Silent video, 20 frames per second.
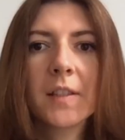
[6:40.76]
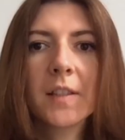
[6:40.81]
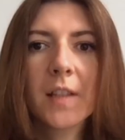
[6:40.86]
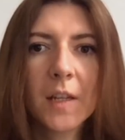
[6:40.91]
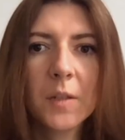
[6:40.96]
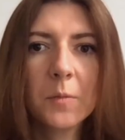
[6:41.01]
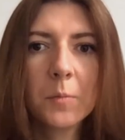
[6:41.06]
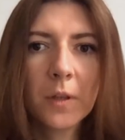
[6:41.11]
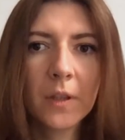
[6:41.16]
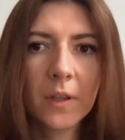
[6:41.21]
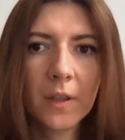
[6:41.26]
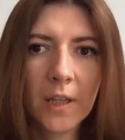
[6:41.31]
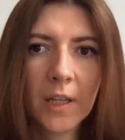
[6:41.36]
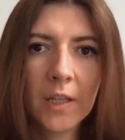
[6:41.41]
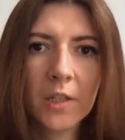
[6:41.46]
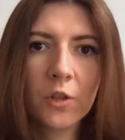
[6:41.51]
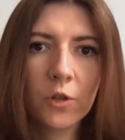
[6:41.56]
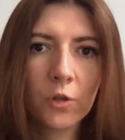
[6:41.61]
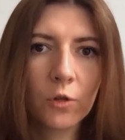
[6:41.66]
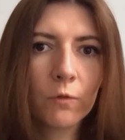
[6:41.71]
The statement
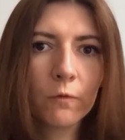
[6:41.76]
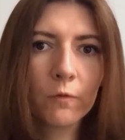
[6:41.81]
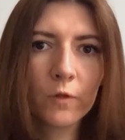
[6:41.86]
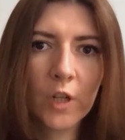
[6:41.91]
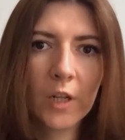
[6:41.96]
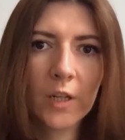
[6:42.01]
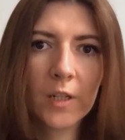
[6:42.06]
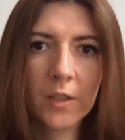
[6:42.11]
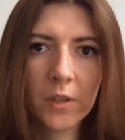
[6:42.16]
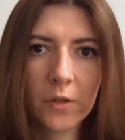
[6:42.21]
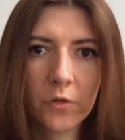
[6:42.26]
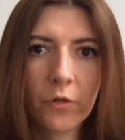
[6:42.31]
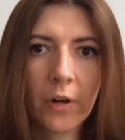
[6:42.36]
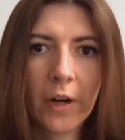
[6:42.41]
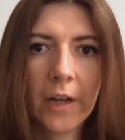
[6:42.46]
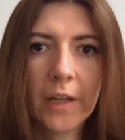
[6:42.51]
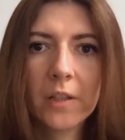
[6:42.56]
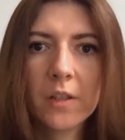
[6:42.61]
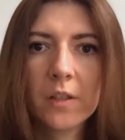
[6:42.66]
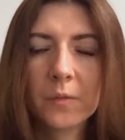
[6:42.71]
that you've just
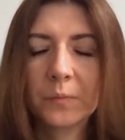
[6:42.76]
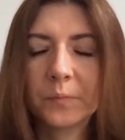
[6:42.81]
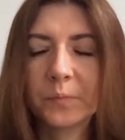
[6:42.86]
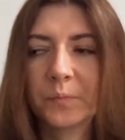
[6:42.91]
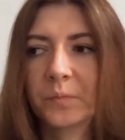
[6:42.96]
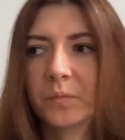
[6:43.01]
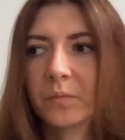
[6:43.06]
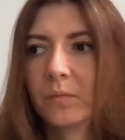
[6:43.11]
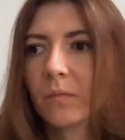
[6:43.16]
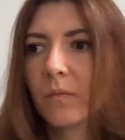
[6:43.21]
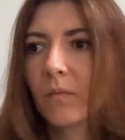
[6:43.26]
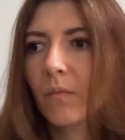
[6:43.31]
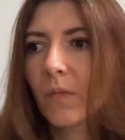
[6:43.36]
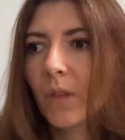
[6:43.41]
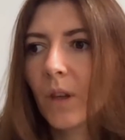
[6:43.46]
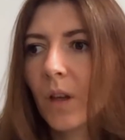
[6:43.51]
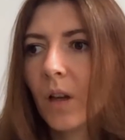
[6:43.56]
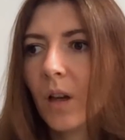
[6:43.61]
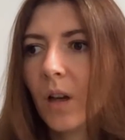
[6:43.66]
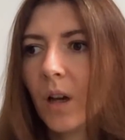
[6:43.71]
read,
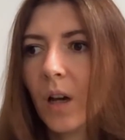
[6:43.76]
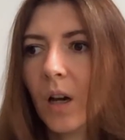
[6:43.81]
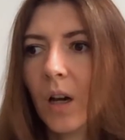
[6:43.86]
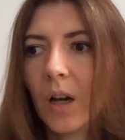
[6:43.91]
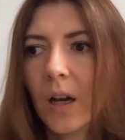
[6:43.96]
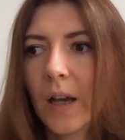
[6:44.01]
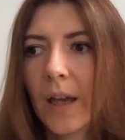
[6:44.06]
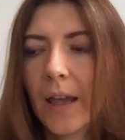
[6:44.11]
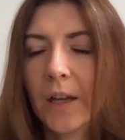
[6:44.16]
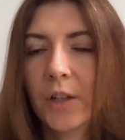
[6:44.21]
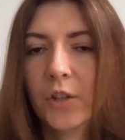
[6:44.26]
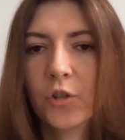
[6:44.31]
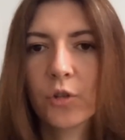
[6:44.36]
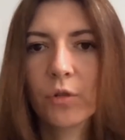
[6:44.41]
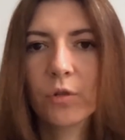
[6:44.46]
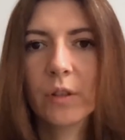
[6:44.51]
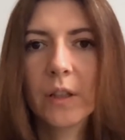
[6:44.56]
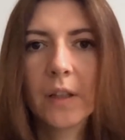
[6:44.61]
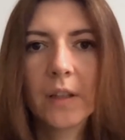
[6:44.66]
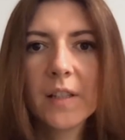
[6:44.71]

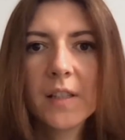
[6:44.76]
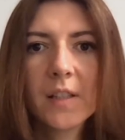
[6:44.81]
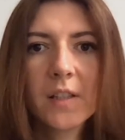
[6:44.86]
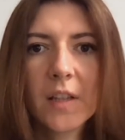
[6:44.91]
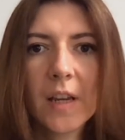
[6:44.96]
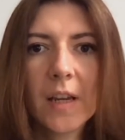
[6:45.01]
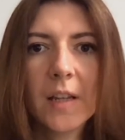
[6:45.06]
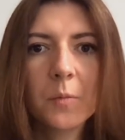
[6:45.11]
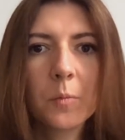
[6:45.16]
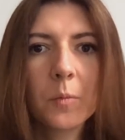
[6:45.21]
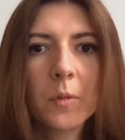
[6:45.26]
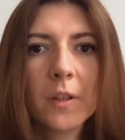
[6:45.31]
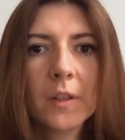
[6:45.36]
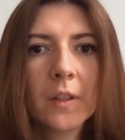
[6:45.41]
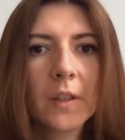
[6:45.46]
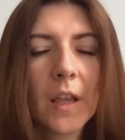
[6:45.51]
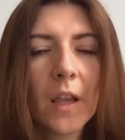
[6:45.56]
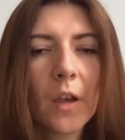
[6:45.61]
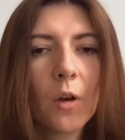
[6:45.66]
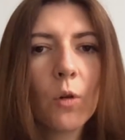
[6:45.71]
actually, this
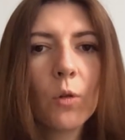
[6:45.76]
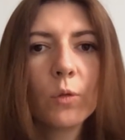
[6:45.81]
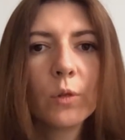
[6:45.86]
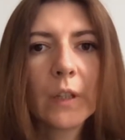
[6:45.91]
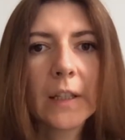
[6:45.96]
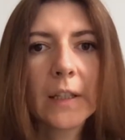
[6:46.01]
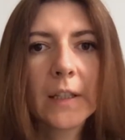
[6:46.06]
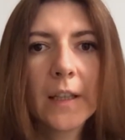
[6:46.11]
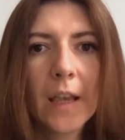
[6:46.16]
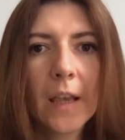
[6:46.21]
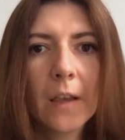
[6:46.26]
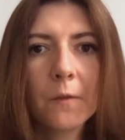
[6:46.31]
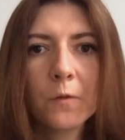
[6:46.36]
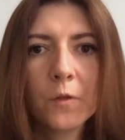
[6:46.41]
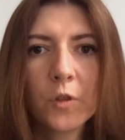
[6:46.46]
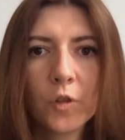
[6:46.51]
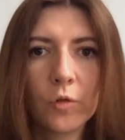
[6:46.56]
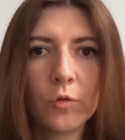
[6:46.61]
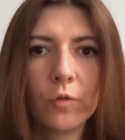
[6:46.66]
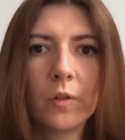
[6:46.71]
statement they only
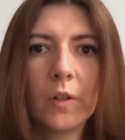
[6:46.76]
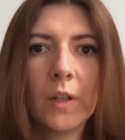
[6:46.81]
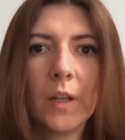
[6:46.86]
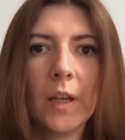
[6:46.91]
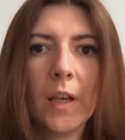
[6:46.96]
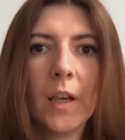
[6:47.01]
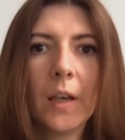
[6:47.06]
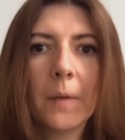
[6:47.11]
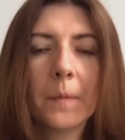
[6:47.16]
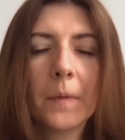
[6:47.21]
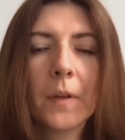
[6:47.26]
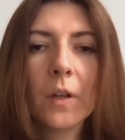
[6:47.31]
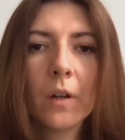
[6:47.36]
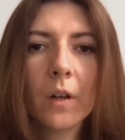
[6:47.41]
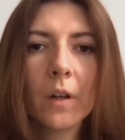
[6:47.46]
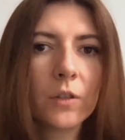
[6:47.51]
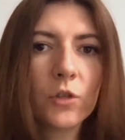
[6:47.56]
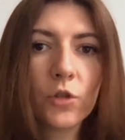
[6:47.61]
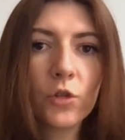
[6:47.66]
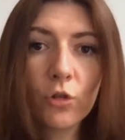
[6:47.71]
gave to
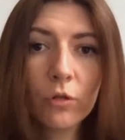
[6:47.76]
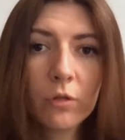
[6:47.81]
the